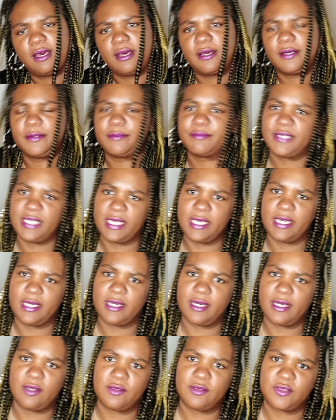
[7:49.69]
Yeah,
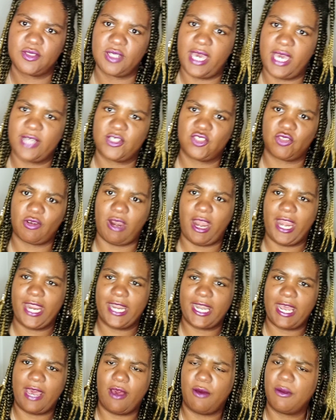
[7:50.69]
so I try it
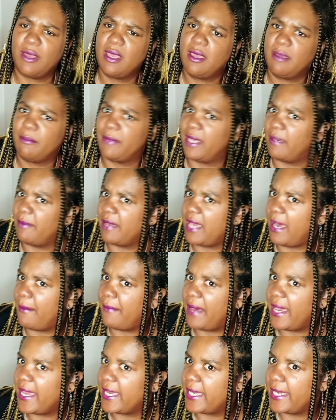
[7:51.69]
out. Maybe I
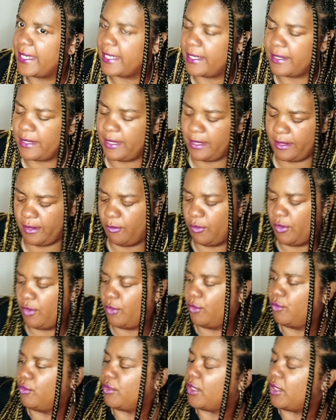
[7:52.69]
might get another one,
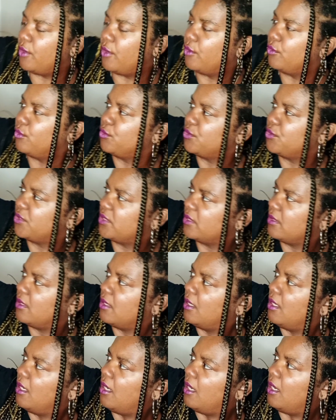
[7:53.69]
who knows.
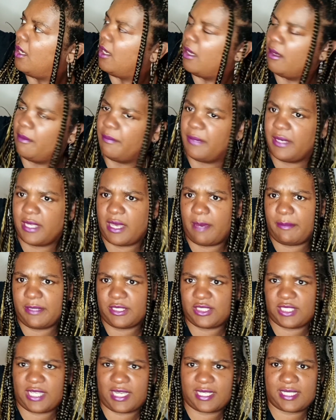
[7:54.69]
But I'm gonna
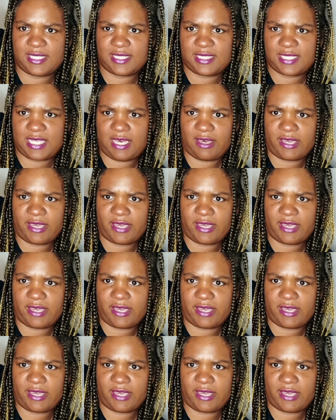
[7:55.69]
check this out.